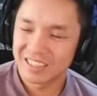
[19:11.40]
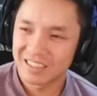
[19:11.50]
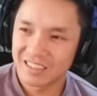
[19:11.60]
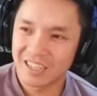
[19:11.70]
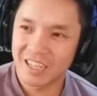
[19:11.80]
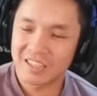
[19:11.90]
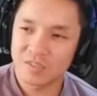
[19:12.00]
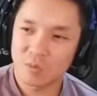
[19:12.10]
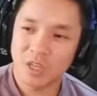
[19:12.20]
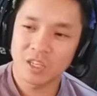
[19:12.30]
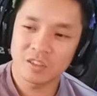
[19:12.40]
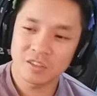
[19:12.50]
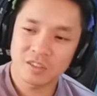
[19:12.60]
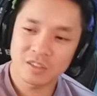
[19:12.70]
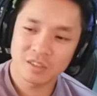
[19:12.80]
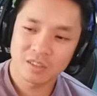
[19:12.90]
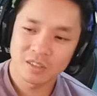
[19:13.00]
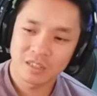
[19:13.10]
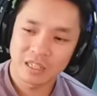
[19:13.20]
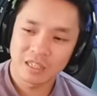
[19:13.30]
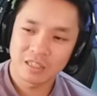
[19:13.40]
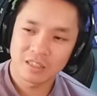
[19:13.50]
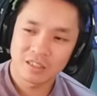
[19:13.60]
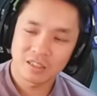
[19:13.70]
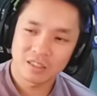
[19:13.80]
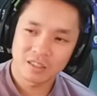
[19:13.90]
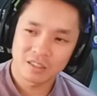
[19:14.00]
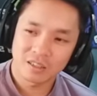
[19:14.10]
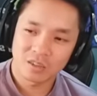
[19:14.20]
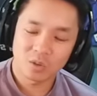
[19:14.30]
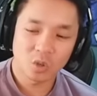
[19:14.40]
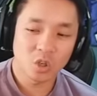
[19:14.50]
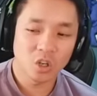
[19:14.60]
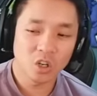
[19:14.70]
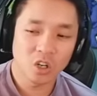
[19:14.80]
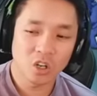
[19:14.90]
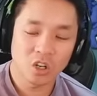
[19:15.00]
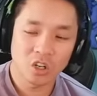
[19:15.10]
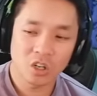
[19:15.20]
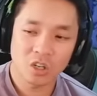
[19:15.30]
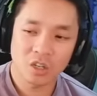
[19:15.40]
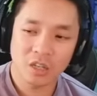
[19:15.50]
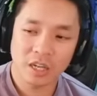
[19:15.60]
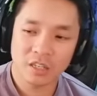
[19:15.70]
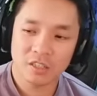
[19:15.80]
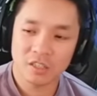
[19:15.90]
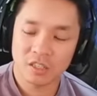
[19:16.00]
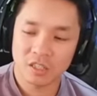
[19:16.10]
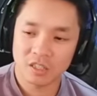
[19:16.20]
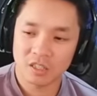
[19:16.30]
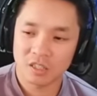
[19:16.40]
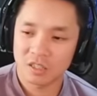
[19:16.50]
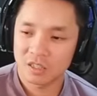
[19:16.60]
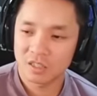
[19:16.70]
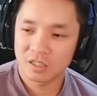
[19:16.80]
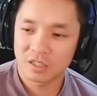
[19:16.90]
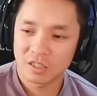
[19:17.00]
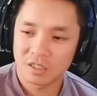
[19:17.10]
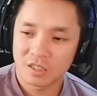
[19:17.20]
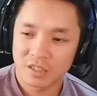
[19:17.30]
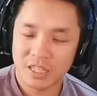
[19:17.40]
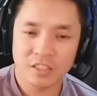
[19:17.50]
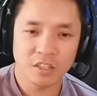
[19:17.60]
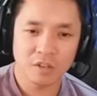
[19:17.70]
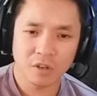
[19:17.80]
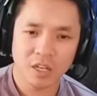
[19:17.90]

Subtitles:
Lance wins. Oh, that is that's it, right?